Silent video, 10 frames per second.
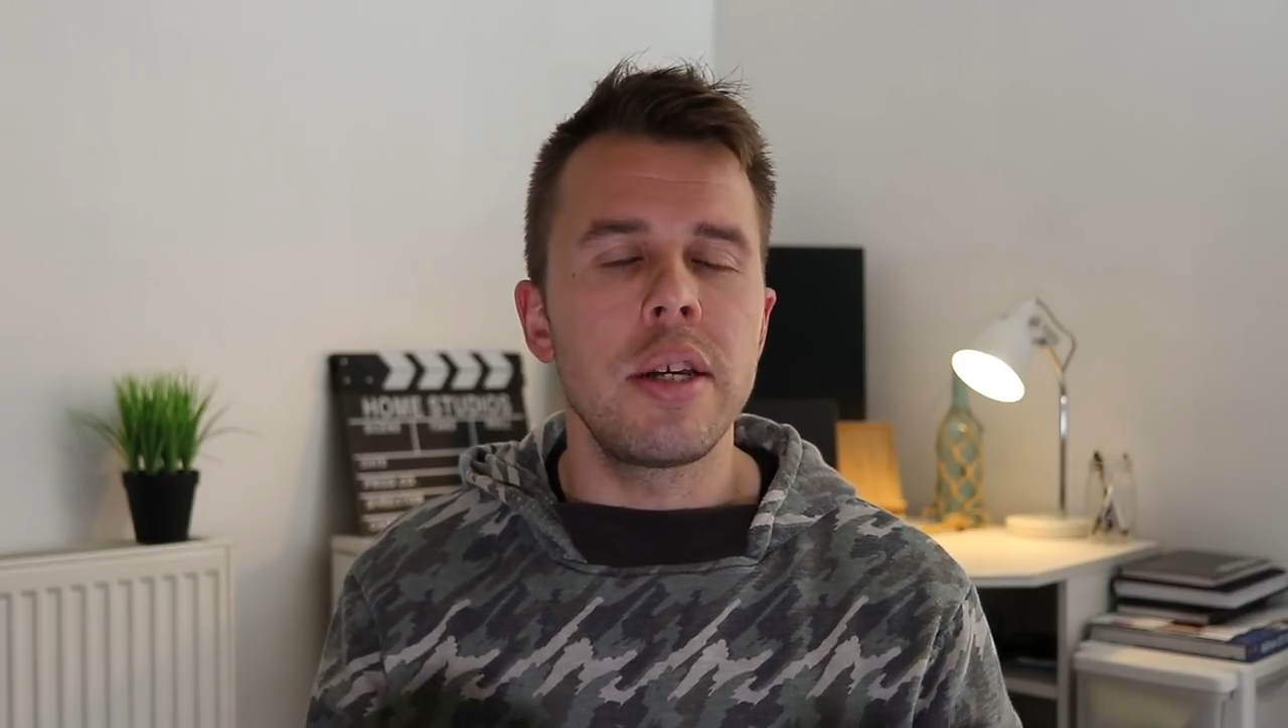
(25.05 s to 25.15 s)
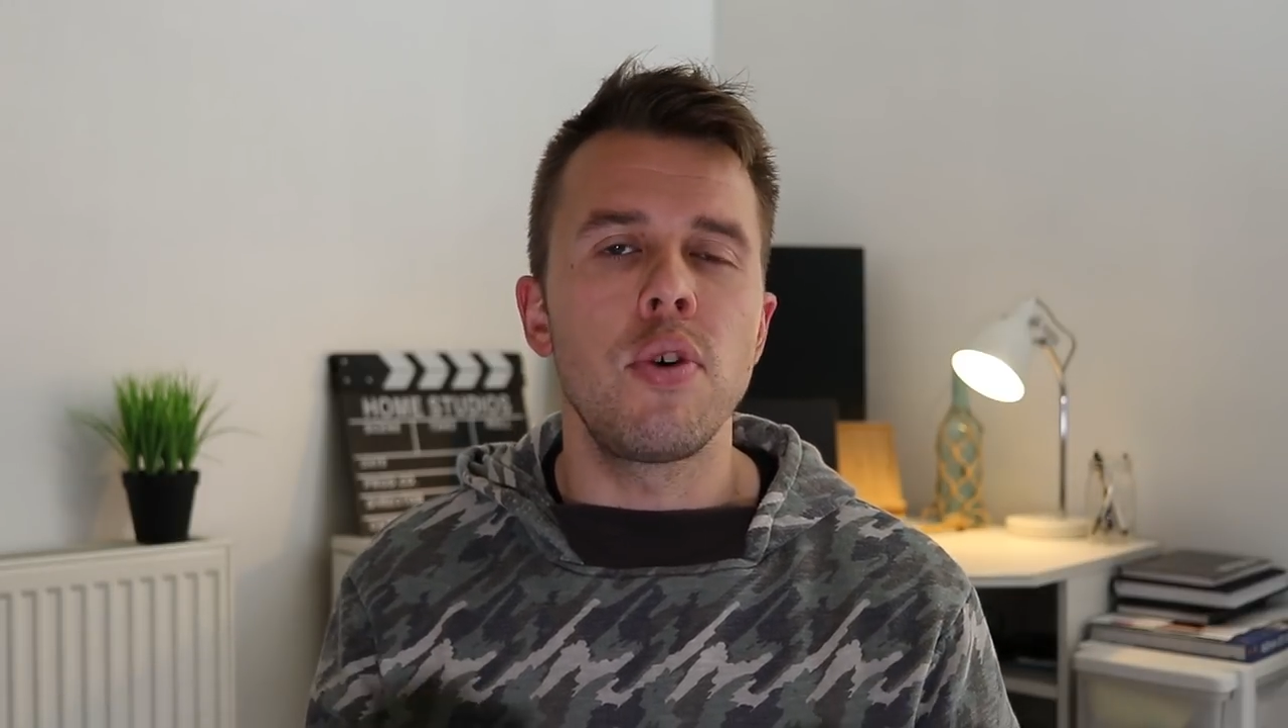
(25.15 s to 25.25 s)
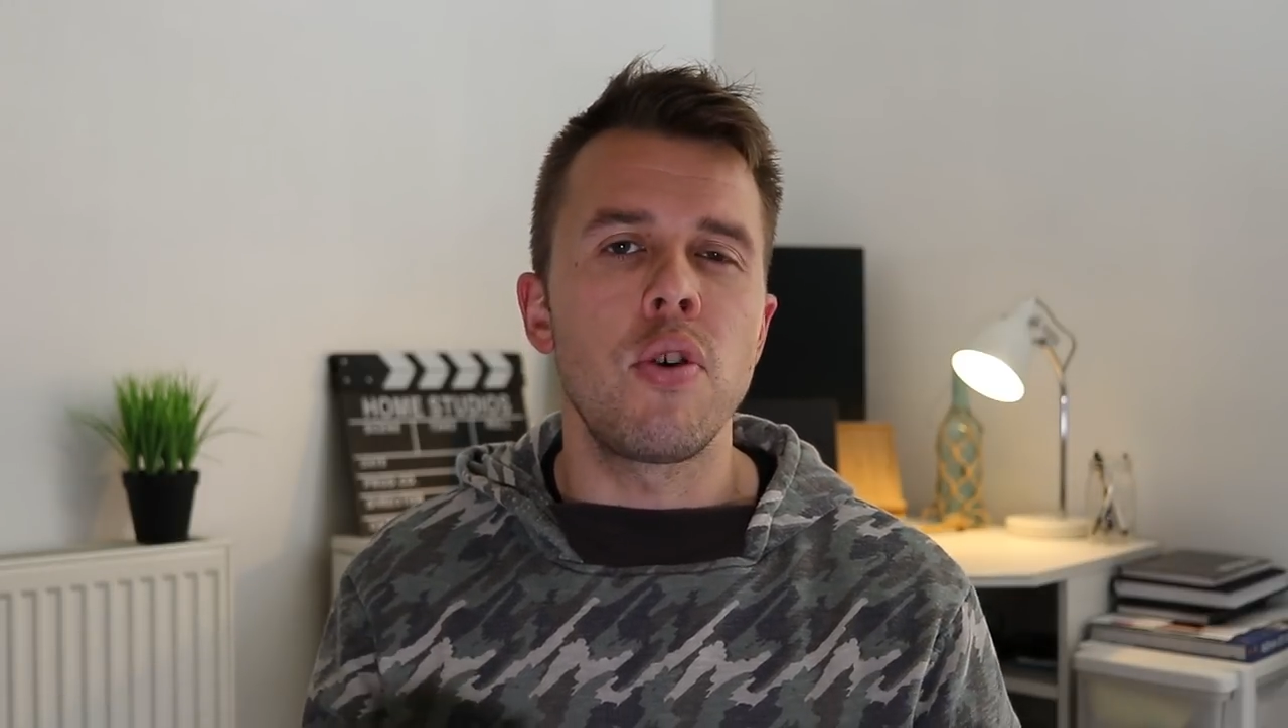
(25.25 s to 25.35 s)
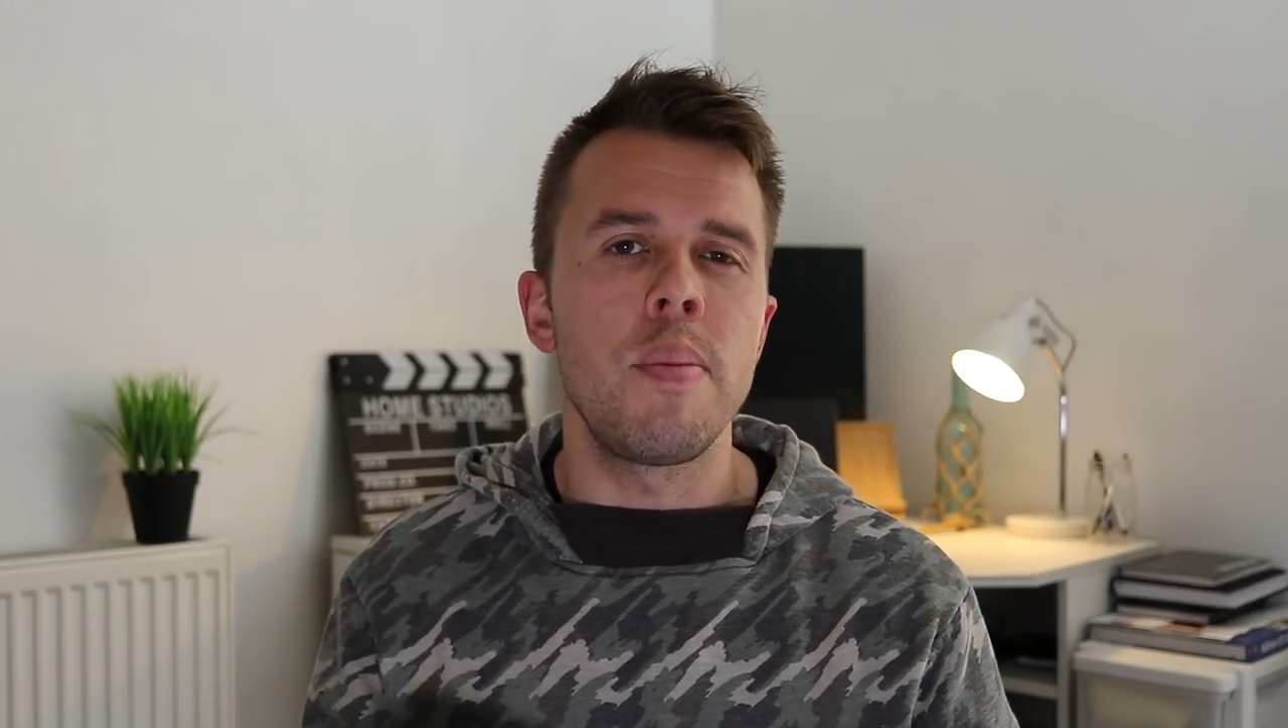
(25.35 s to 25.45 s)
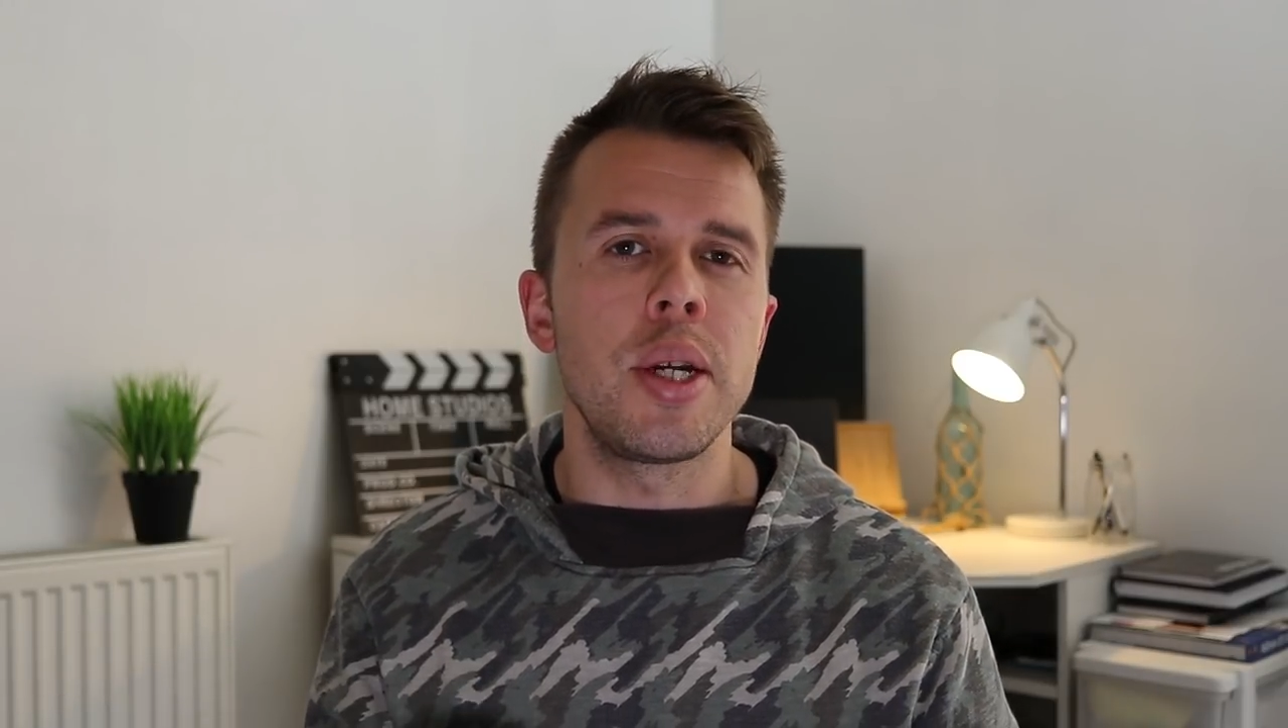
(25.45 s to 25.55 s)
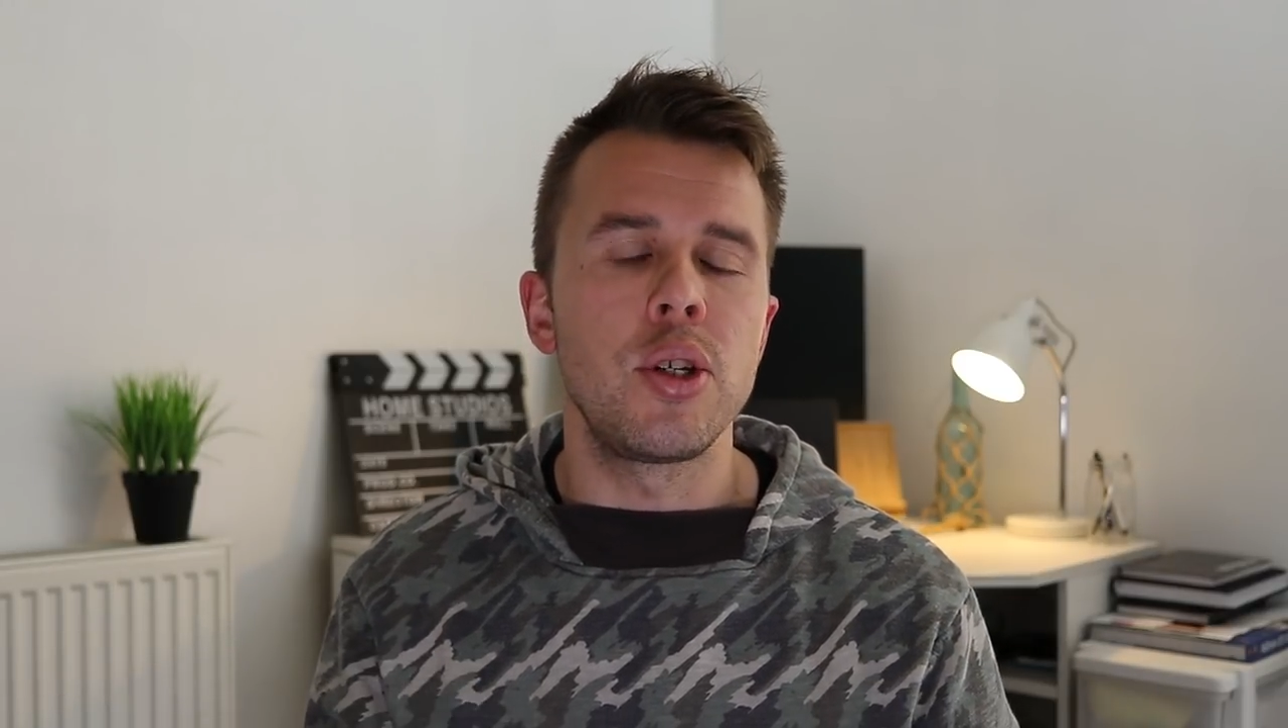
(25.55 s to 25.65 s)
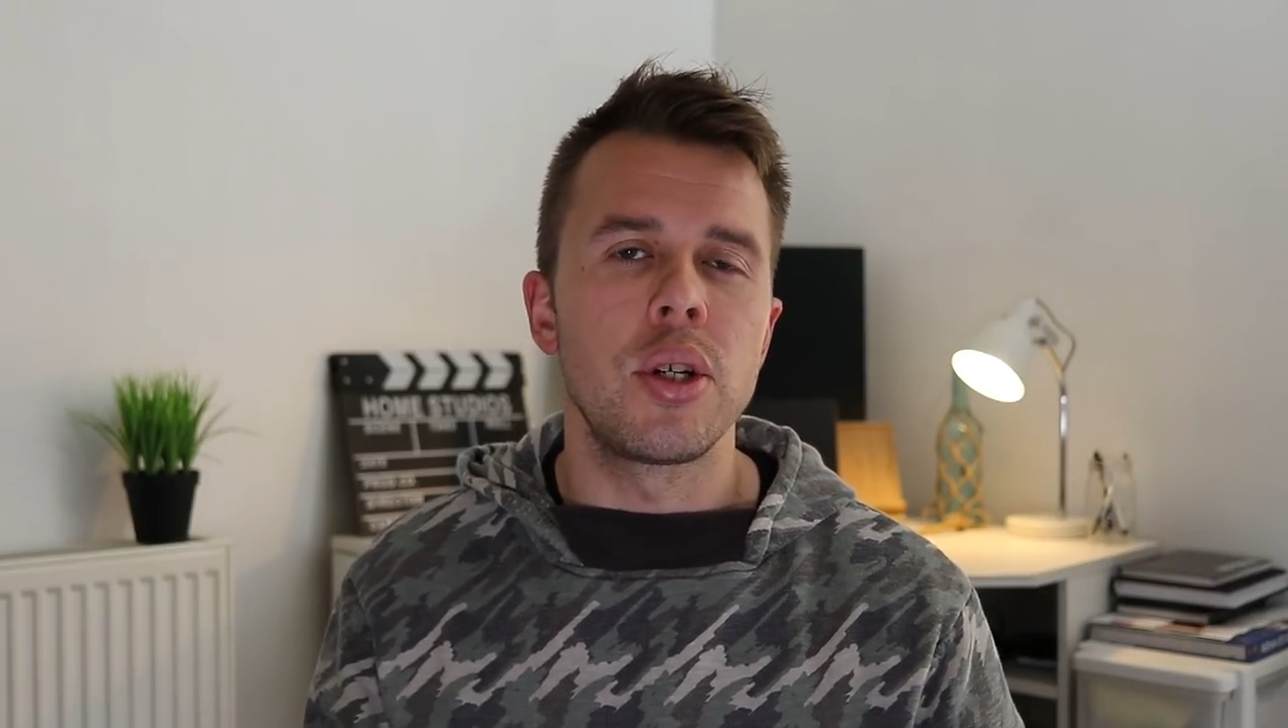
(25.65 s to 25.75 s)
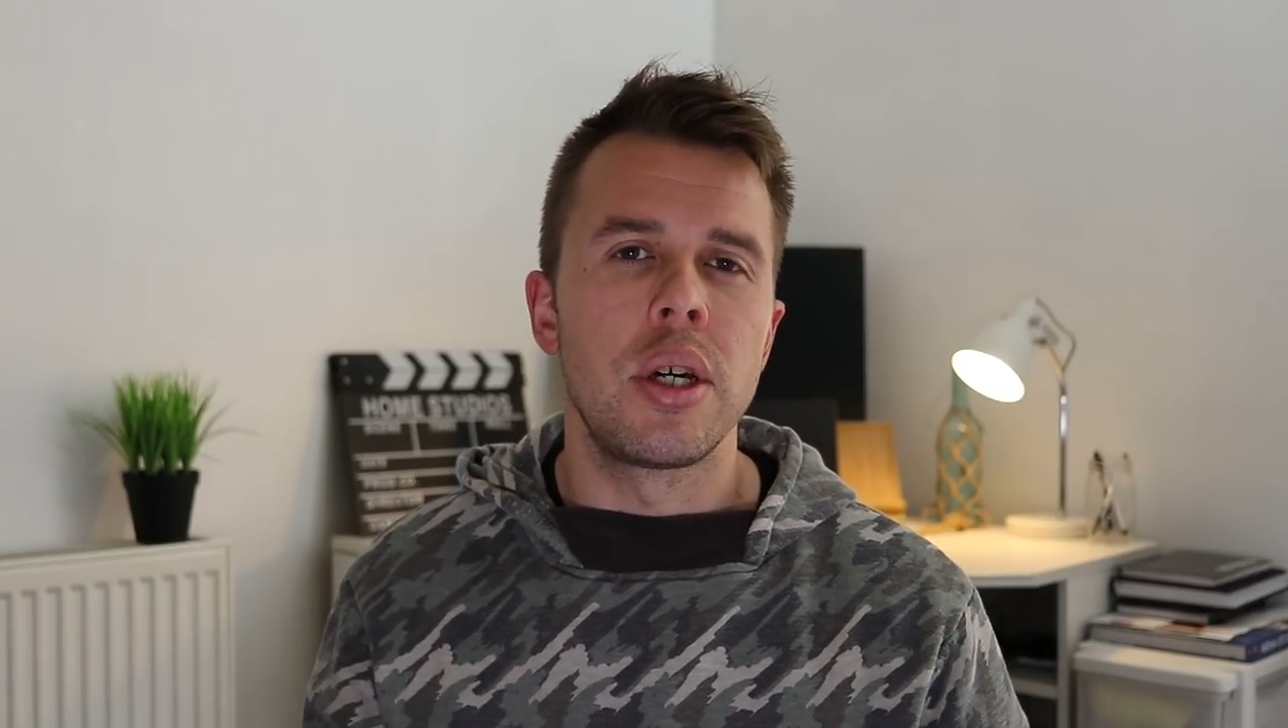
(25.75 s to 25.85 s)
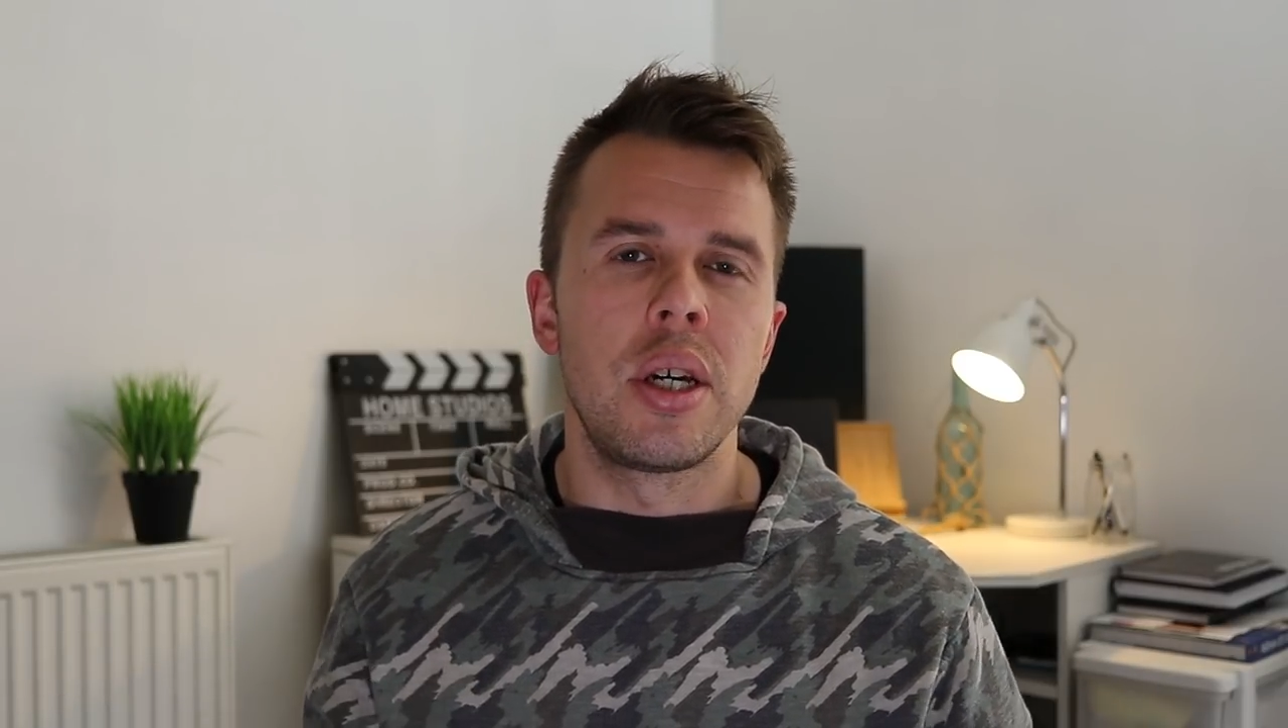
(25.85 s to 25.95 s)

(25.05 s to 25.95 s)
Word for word: of your image